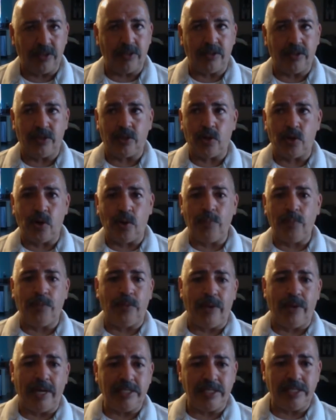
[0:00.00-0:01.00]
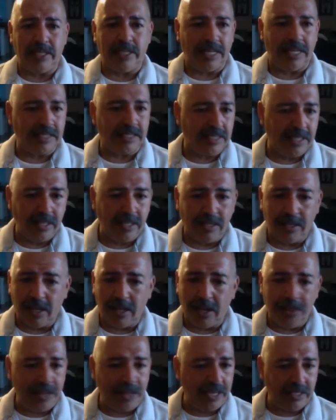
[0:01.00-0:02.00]
your corporation has
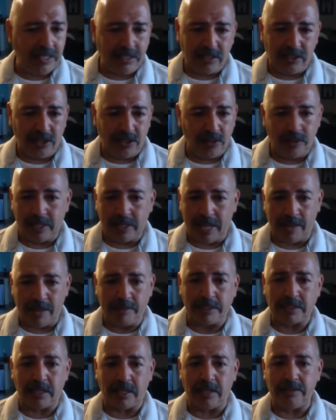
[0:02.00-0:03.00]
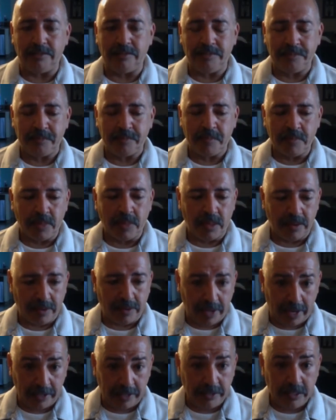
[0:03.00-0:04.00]
nothing to do with Amazon.
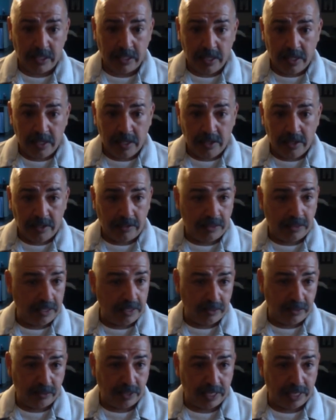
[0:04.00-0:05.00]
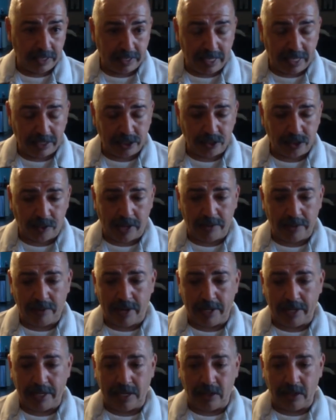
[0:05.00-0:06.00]
Okay, we'll get that
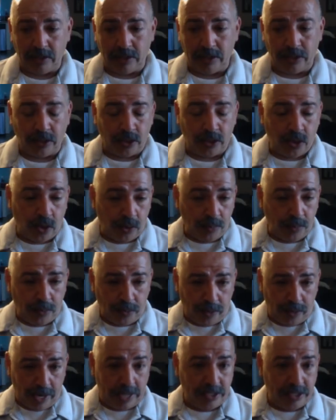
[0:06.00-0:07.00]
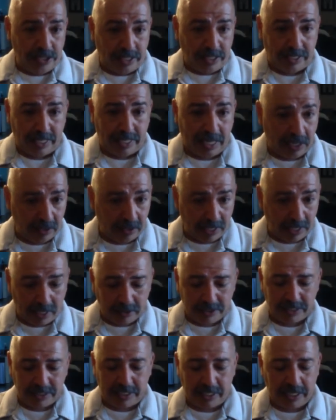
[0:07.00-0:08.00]
straight right now. Your corporation,
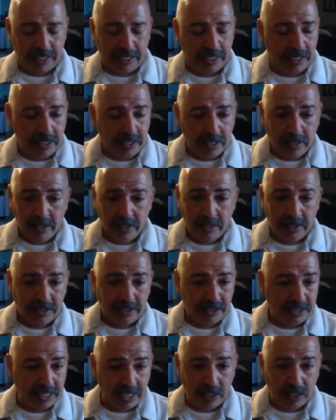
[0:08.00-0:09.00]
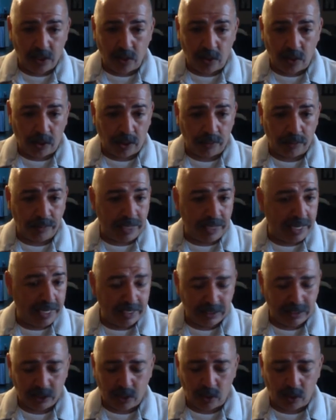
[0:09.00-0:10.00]
LLC, C corp,
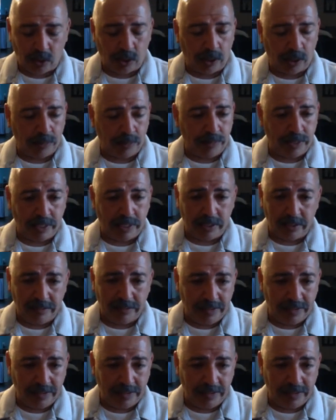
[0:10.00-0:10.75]
S corp,